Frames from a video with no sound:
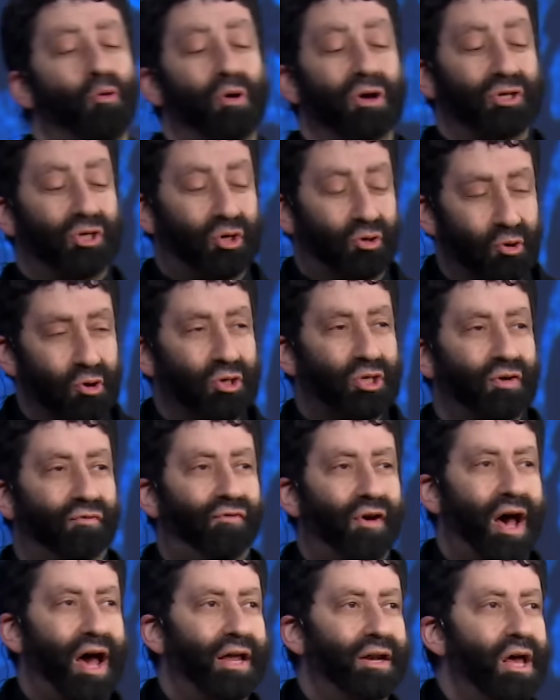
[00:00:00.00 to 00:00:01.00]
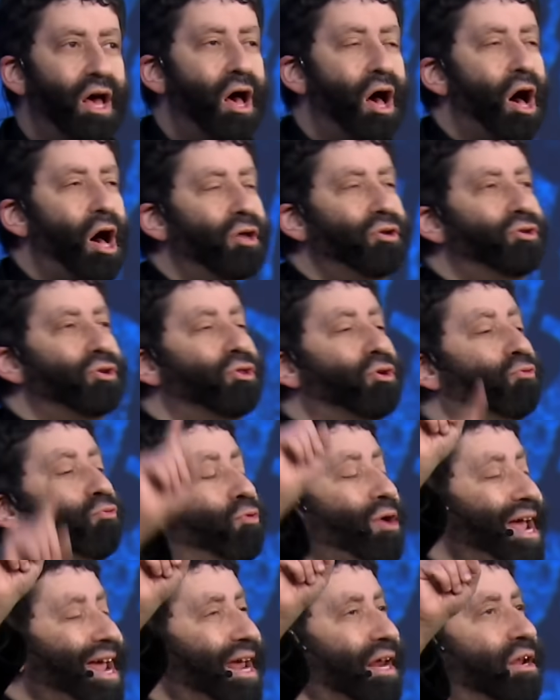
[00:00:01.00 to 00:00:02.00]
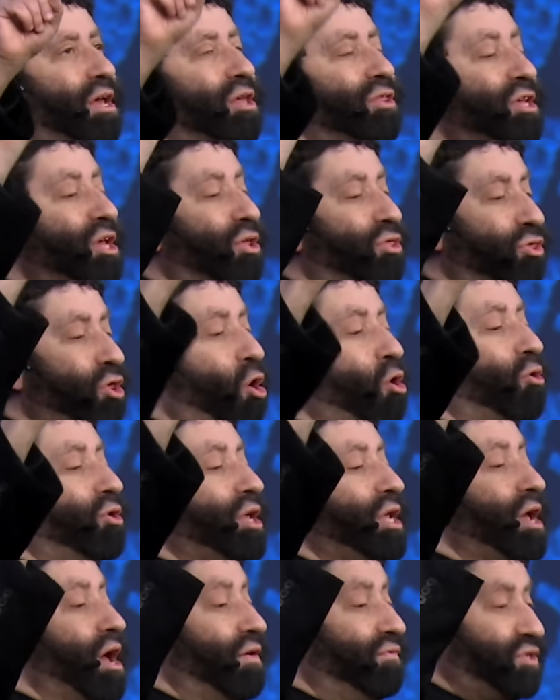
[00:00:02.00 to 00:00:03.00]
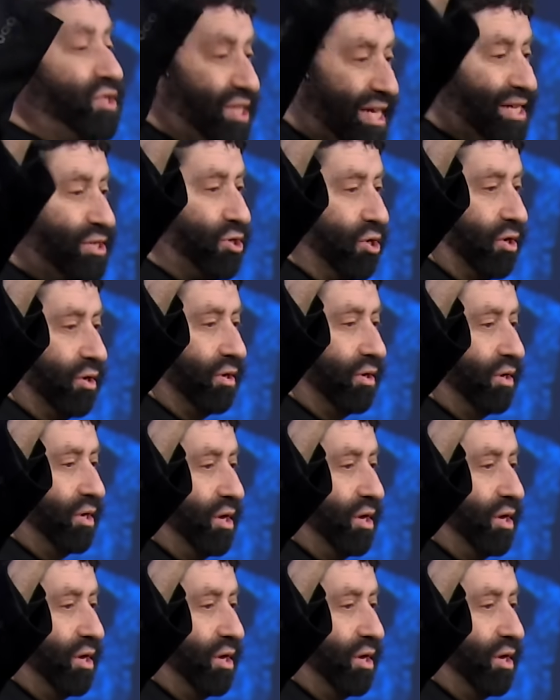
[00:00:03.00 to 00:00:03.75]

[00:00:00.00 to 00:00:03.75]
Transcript: was crucified under the reign, the authority of Caesar.